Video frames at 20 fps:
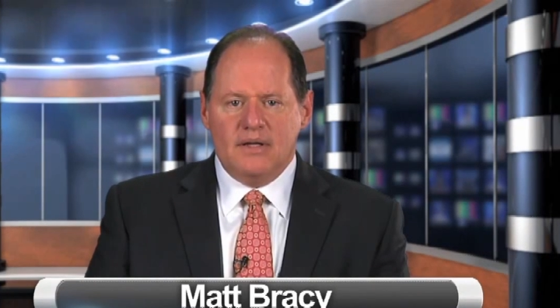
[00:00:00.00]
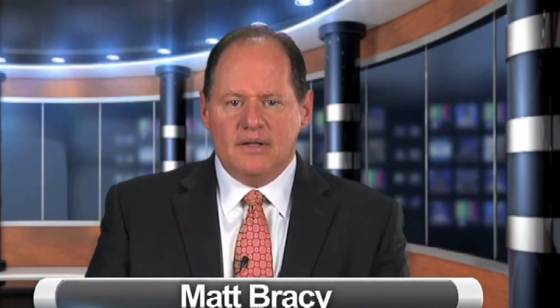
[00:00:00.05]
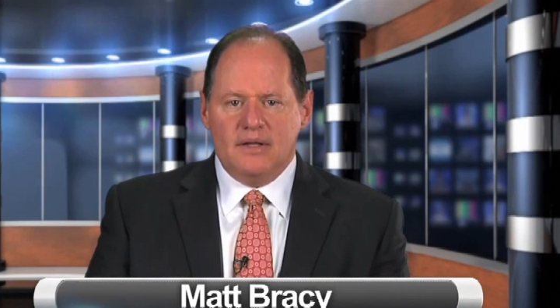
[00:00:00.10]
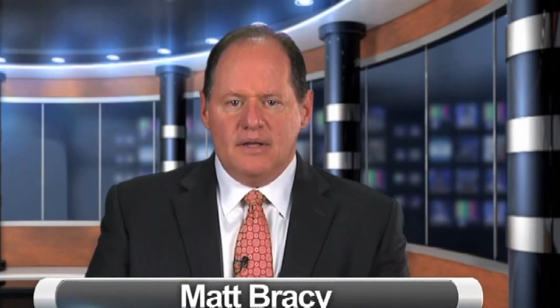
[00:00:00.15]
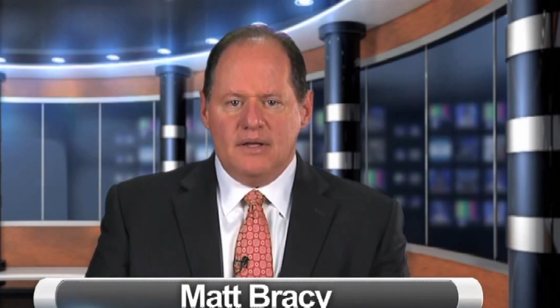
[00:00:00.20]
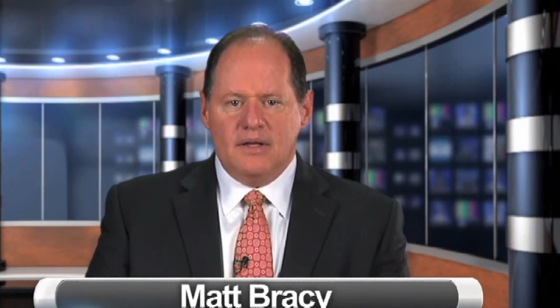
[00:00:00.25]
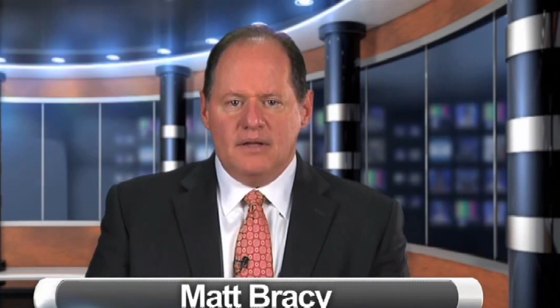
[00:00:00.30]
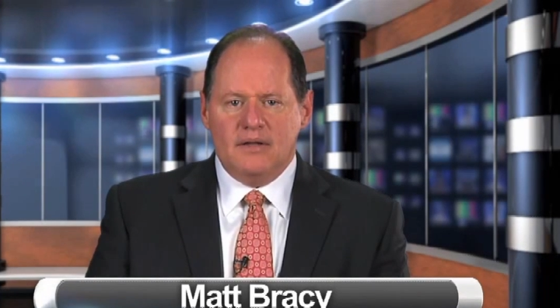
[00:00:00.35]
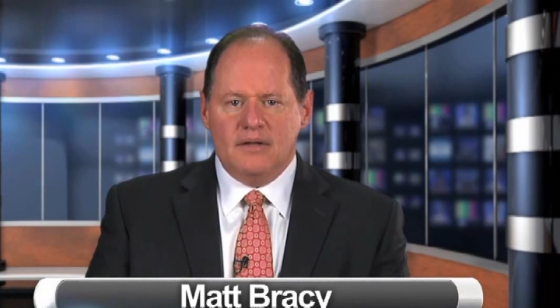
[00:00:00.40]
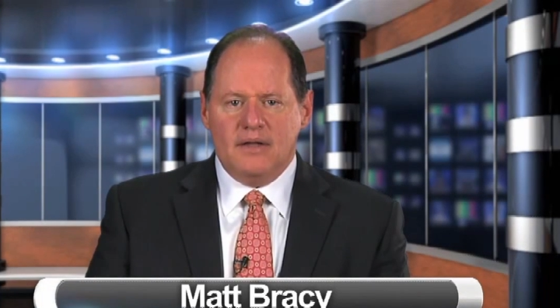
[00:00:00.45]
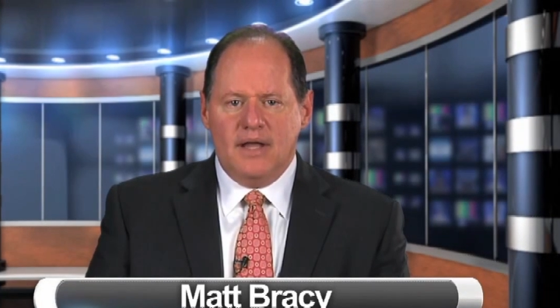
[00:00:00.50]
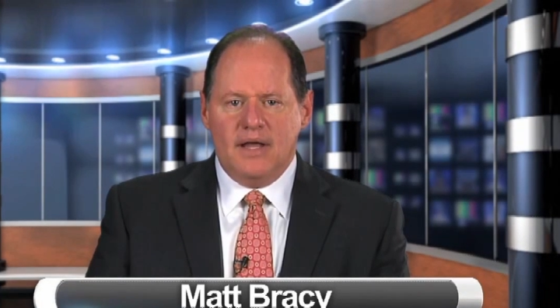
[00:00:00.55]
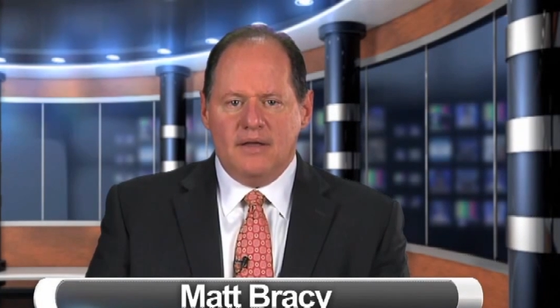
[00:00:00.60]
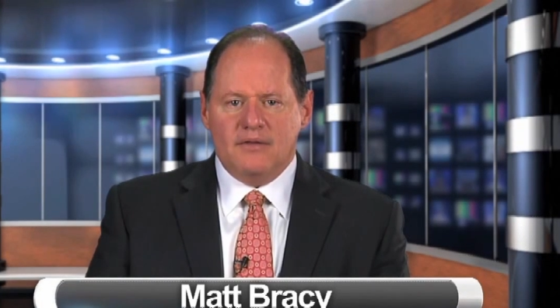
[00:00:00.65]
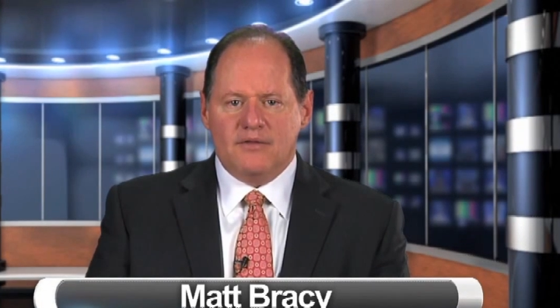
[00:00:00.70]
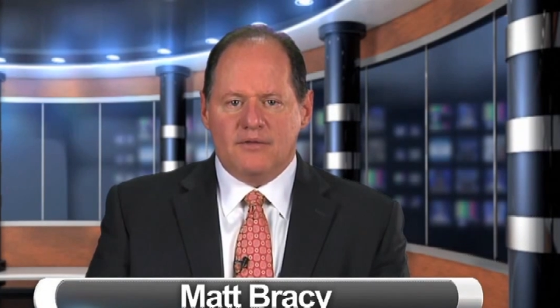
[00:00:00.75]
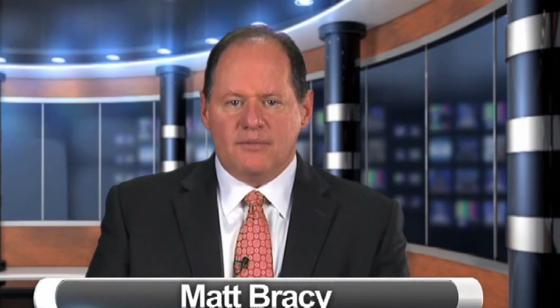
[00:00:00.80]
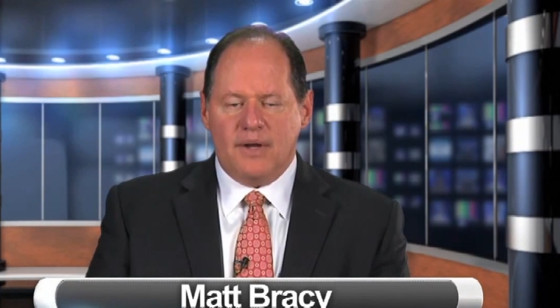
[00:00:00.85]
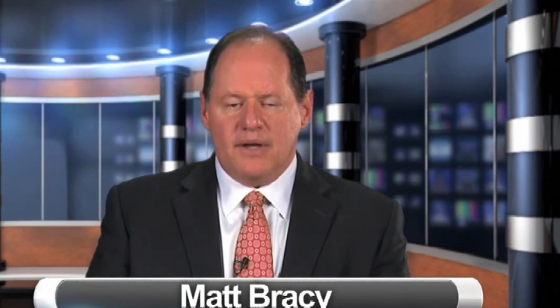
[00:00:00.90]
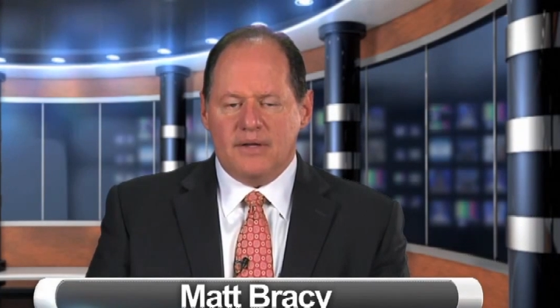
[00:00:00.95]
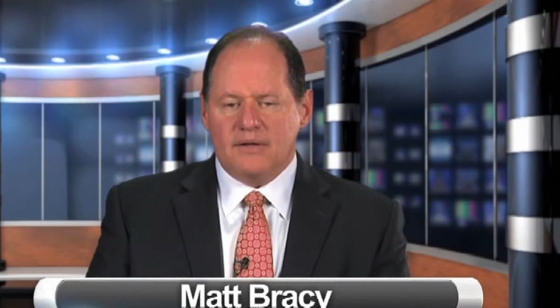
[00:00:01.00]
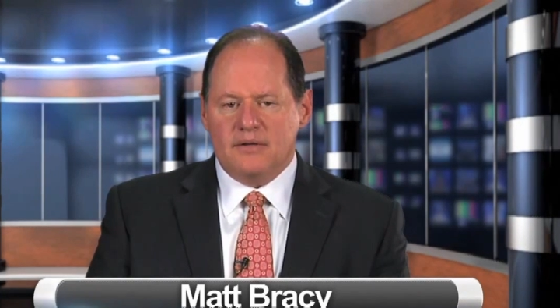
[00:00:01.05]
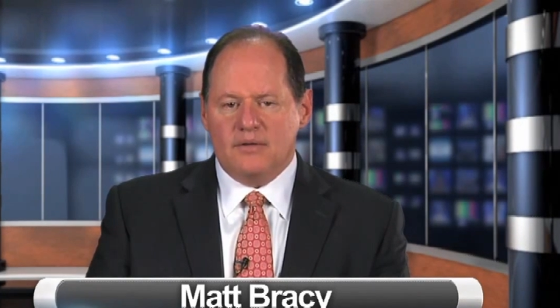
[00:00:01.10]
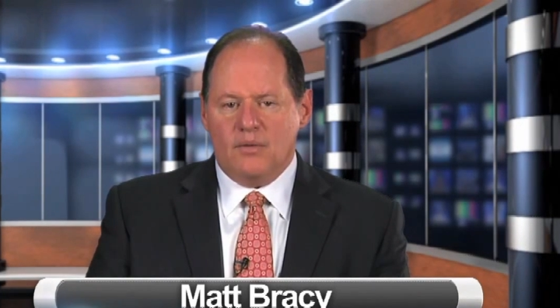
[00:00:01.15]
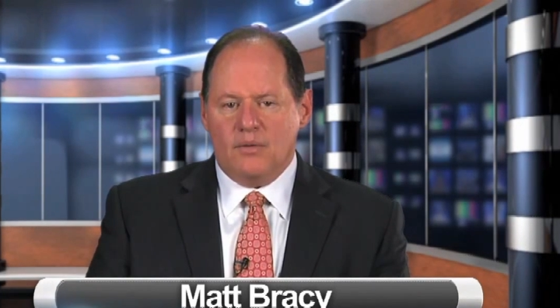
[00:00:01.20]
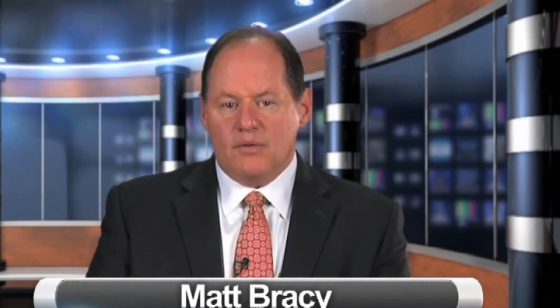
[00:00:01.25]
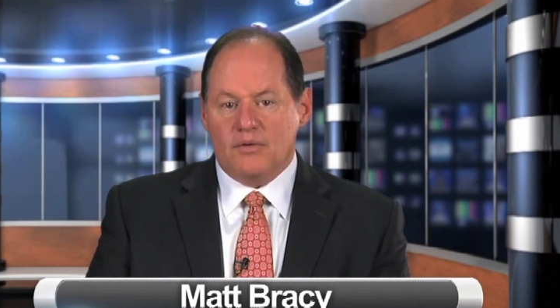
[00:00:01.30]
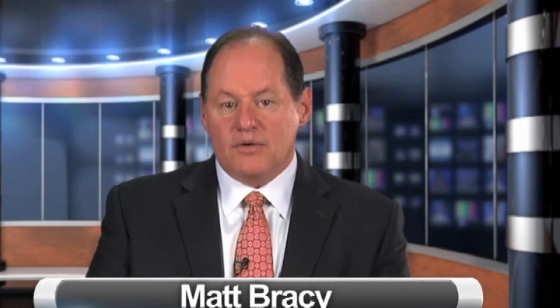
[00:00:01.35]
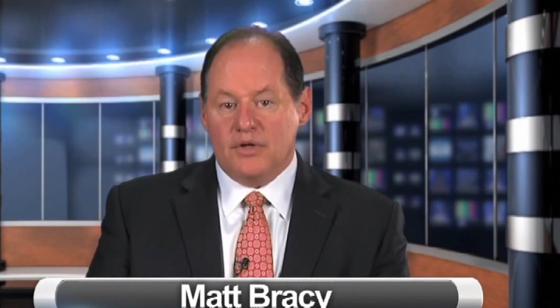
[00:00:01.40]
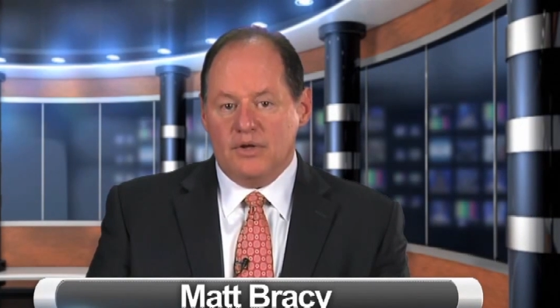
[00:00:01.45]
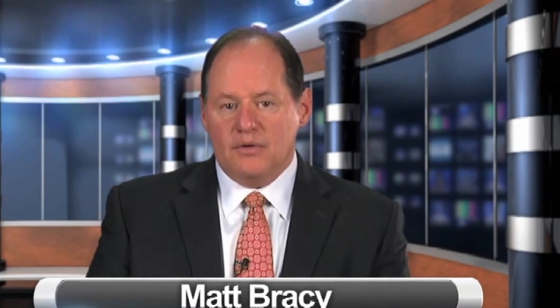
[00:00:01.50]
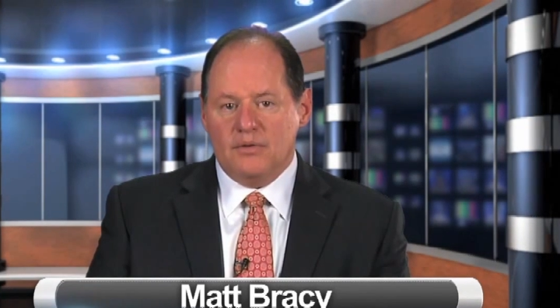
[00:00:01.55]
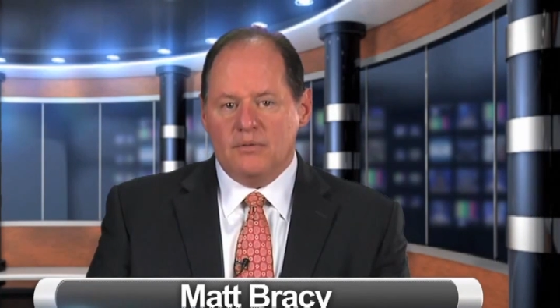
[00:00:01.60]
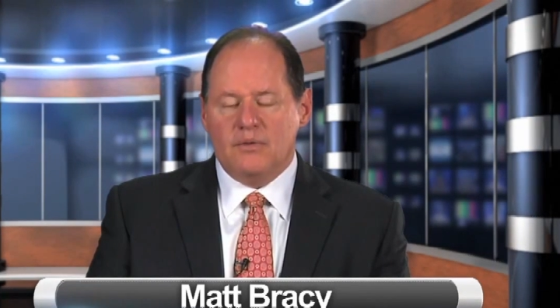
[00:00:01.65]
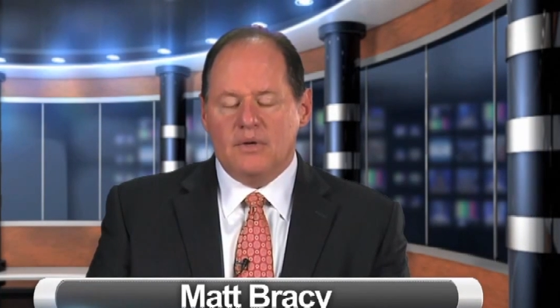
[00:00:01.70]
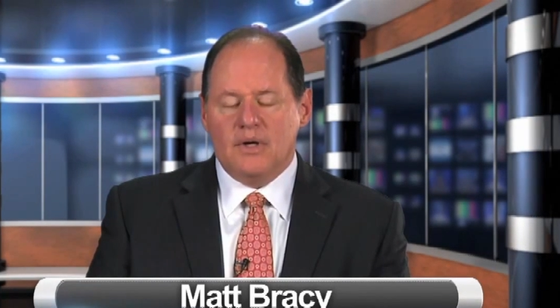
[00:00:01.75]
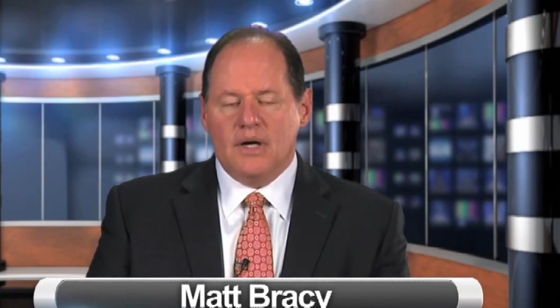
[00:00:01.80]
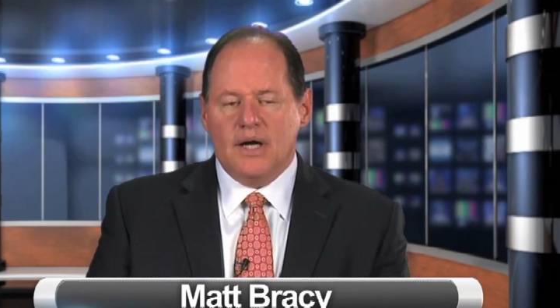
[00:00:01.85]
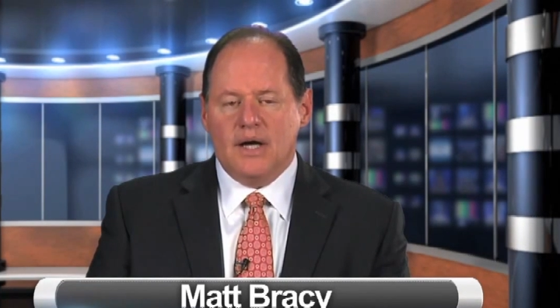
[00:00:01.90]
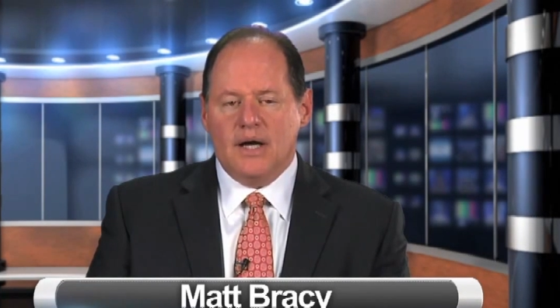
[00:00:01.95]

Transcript: then they threaten or do